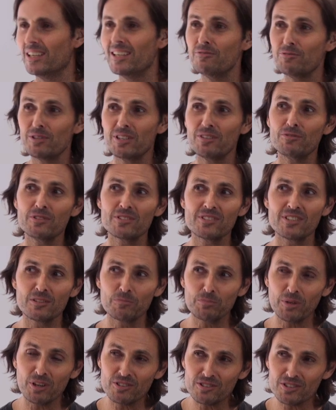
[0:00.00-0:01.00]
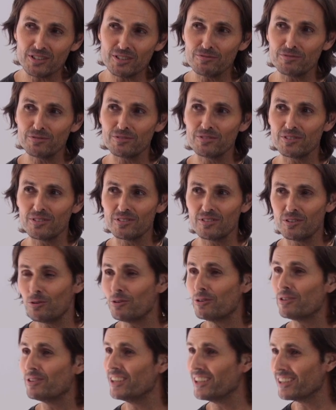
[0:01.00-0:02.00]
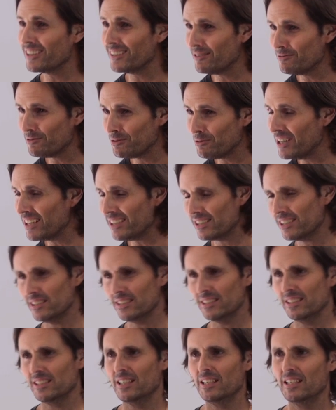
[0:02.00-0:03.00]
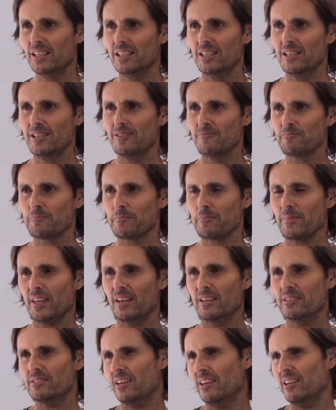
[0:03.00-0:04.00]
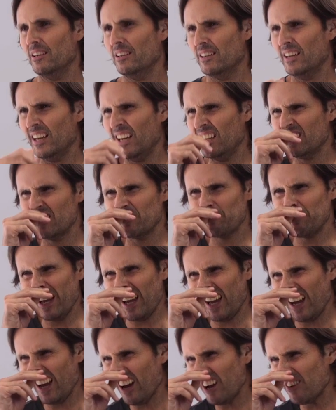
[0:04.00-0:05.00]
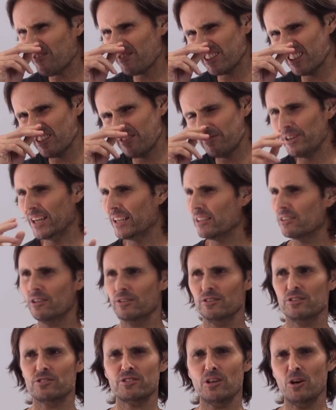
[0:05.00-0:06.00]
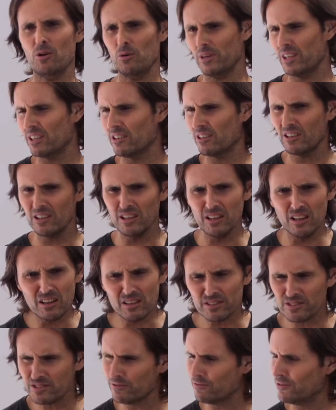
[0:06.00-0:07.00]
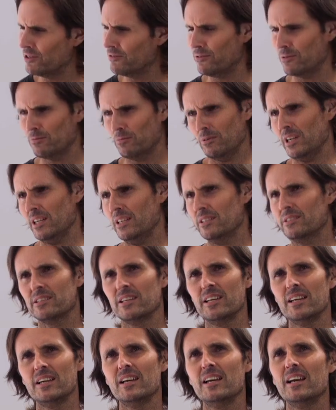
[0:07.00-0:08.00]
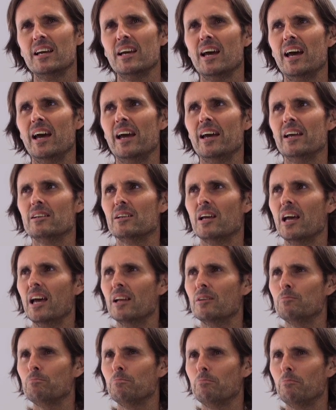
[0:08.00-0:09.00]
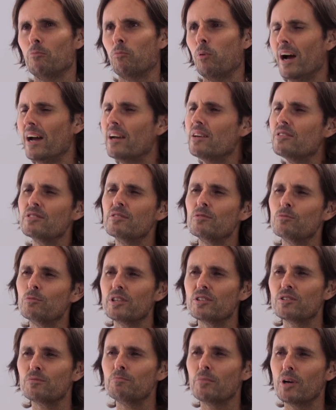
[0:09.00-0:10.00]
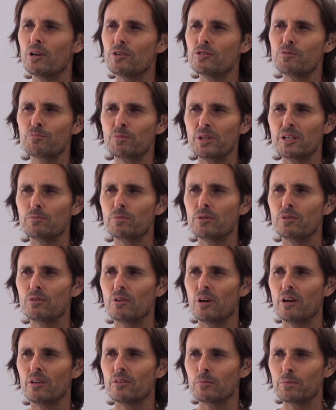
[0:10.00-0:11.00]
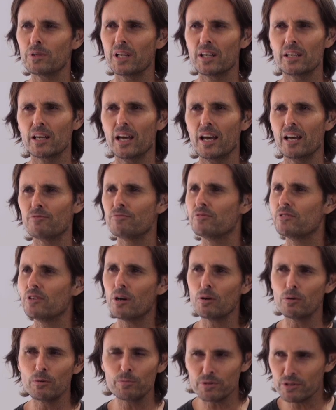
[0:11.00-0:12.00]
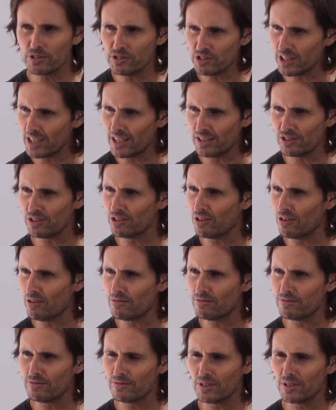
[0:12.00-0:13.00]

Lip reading: even if it's in a positive or a negative direction. So it has a powerful effect on the soul in lots of different ways, and ways in which most people on the planet have no appreciation of,